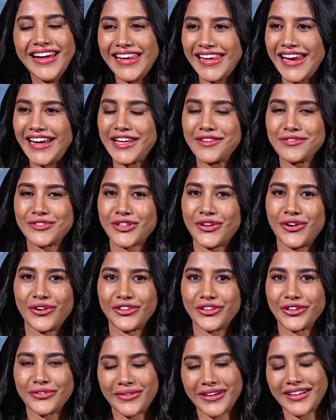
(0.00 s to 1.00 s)
Let him scold
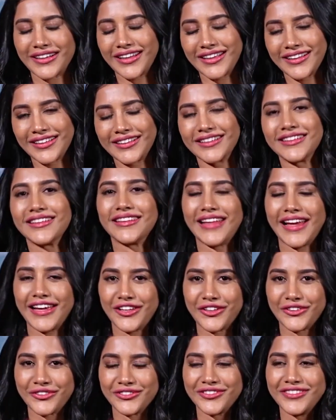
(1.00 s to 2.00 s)
you, but like, thank
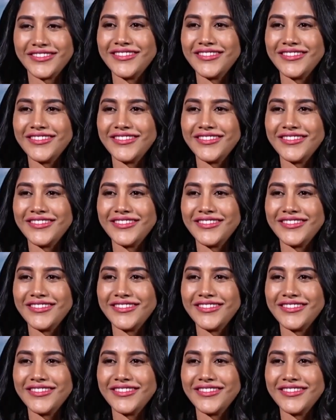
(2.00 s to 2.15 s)
you.